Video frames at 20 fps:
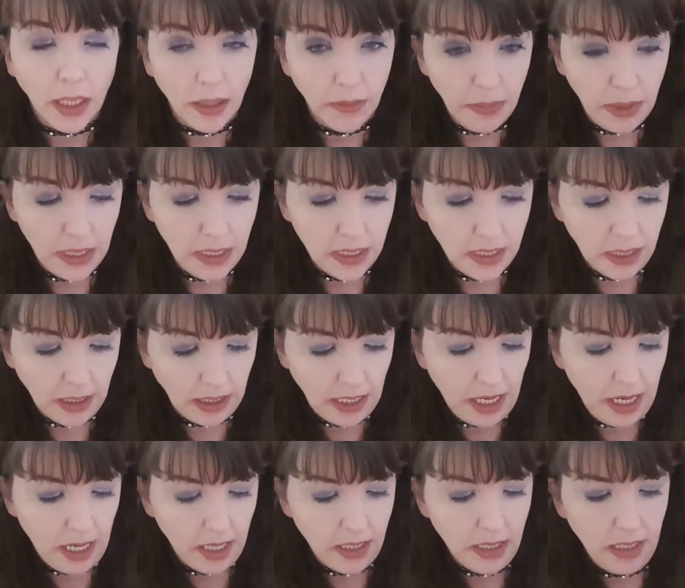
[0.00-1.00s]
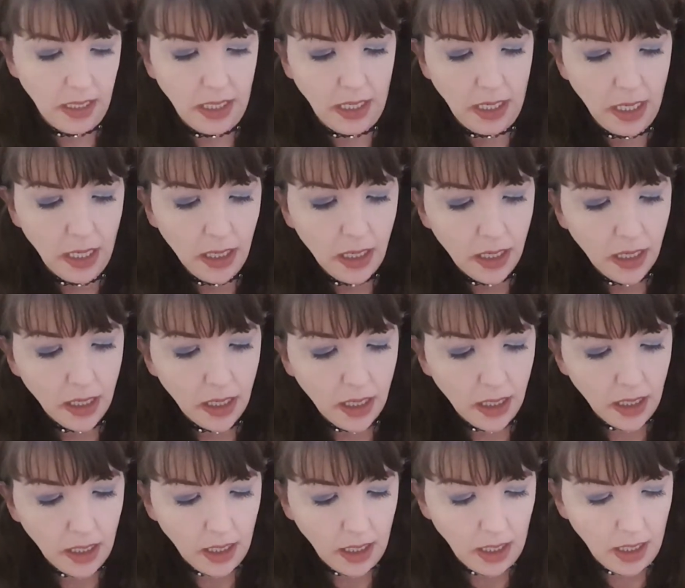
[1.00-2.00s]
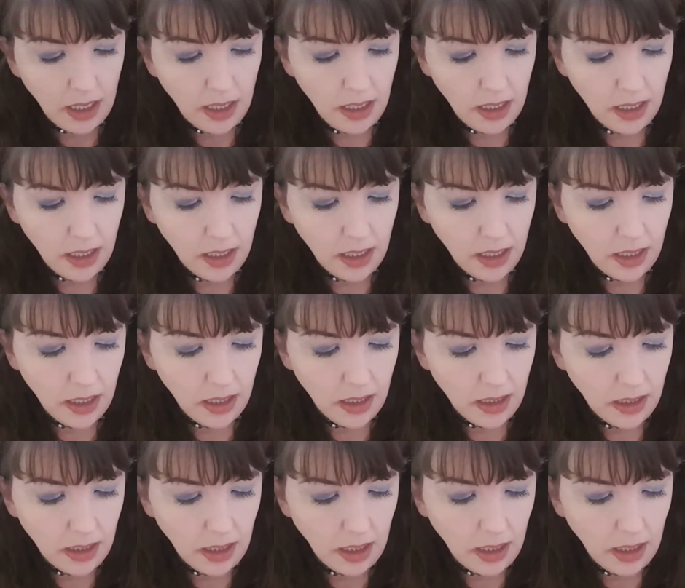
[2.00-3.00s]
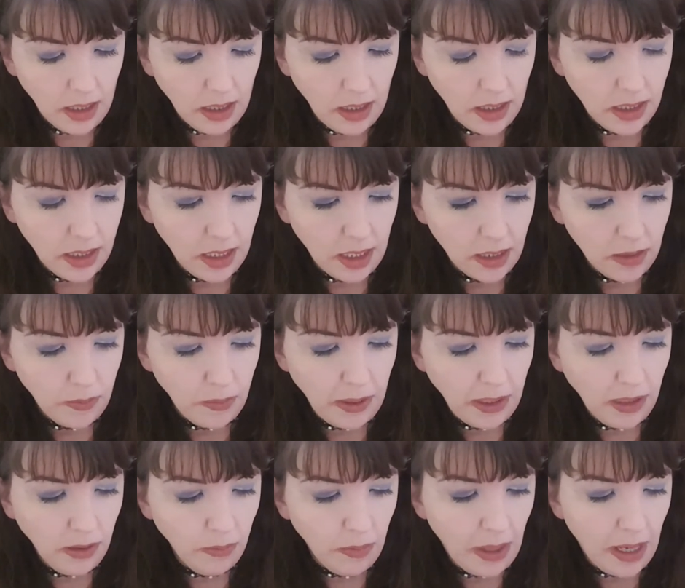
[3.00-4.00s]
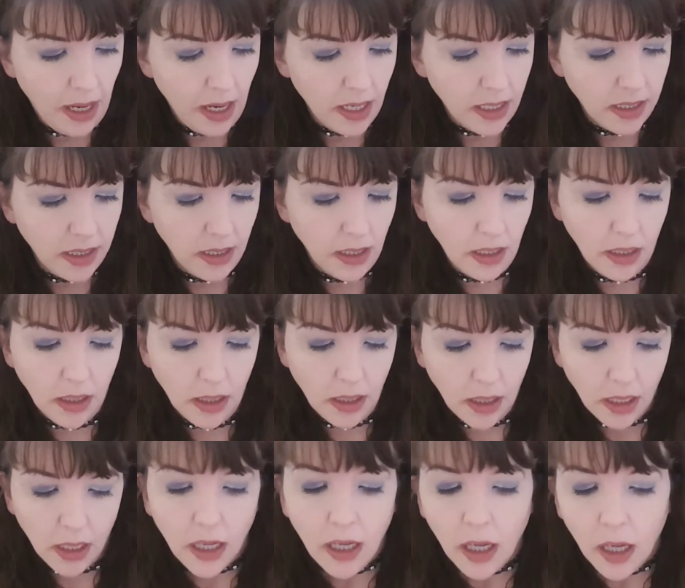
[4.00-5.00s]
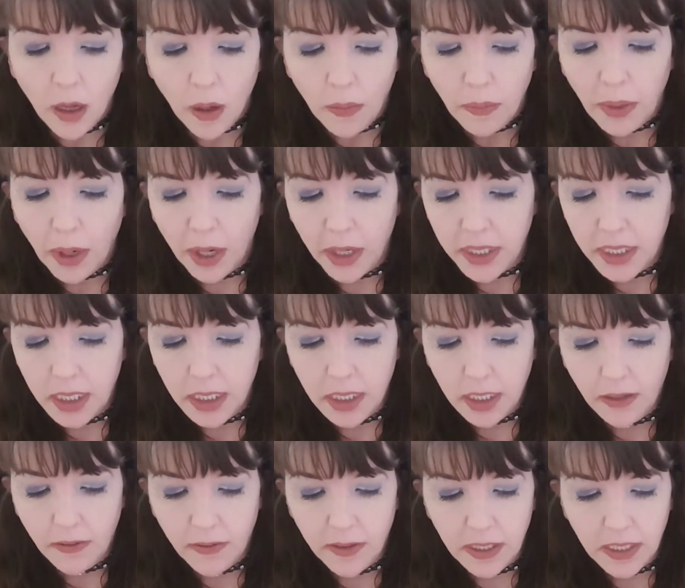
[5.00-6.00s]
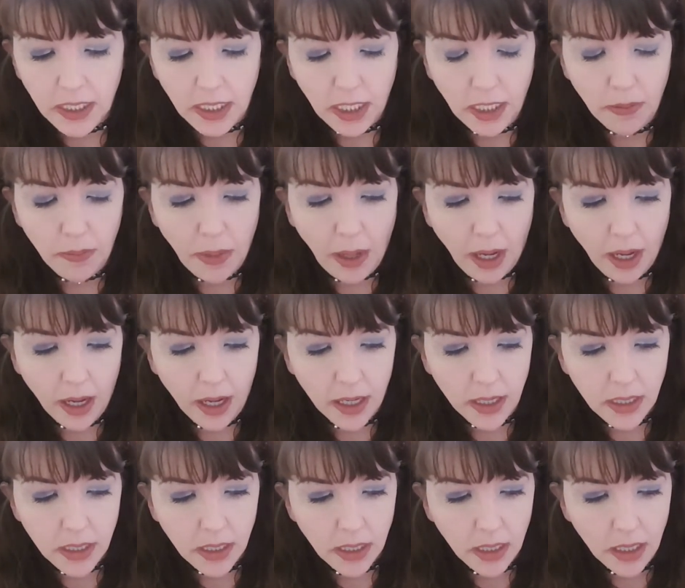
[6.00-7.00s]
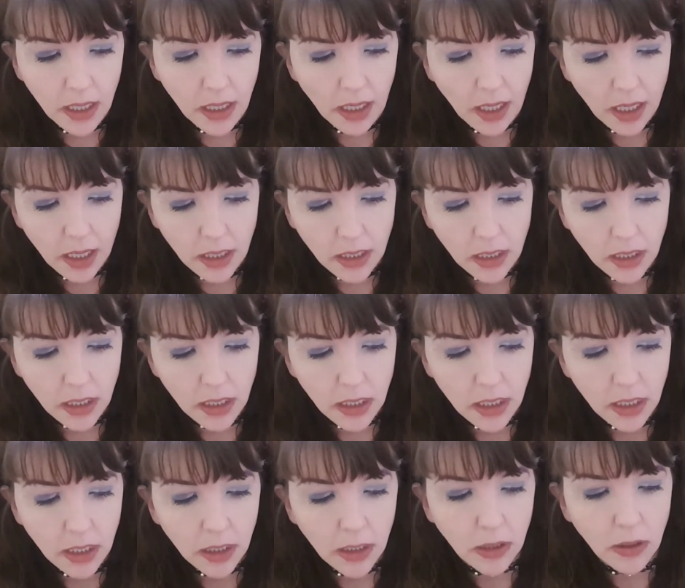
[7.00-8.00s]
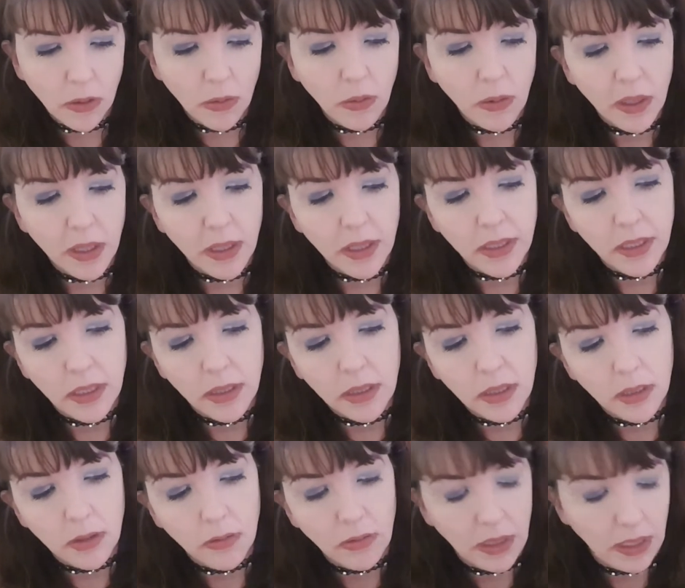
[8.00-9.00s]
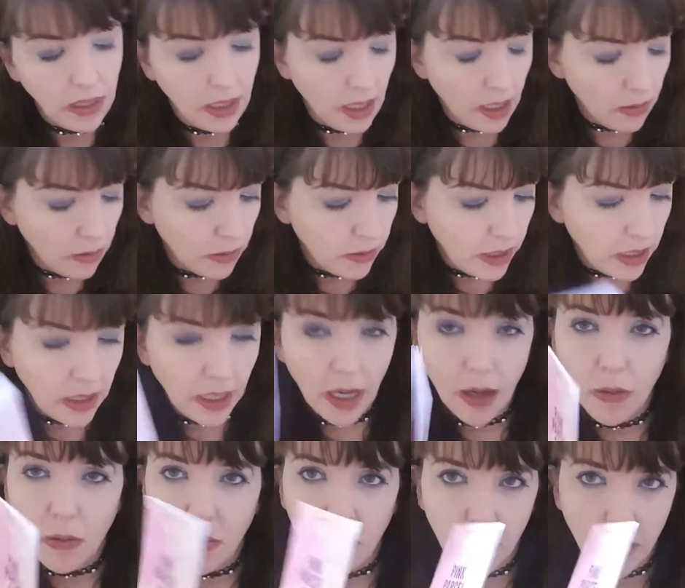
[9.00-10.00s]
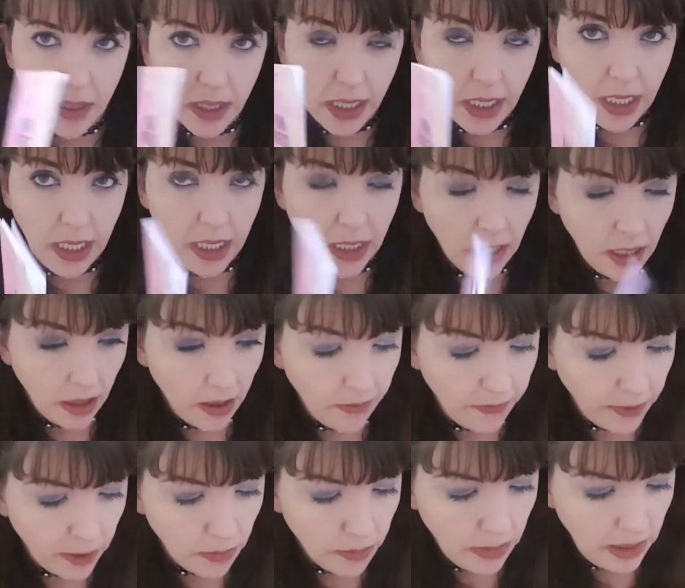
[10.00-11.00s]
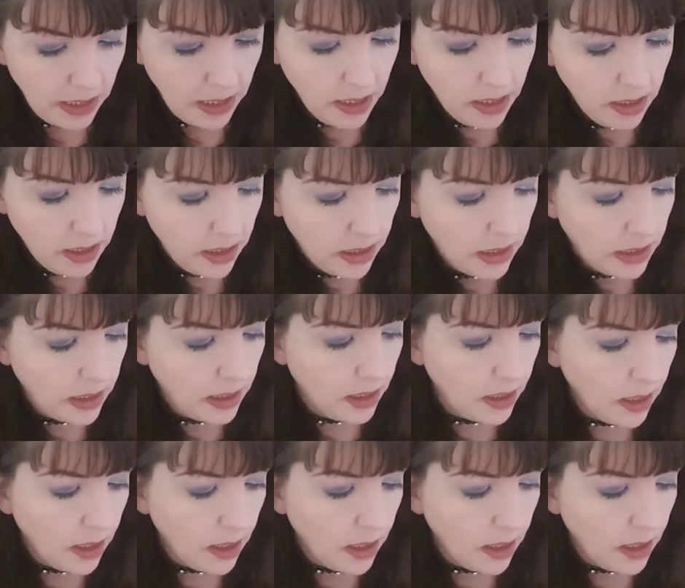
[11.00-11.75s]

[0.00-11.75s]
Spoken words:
pieces of card in here, and it says Pinkparcel Positivity Parcel. I don't want to read that. We'll read that one in a few minutes.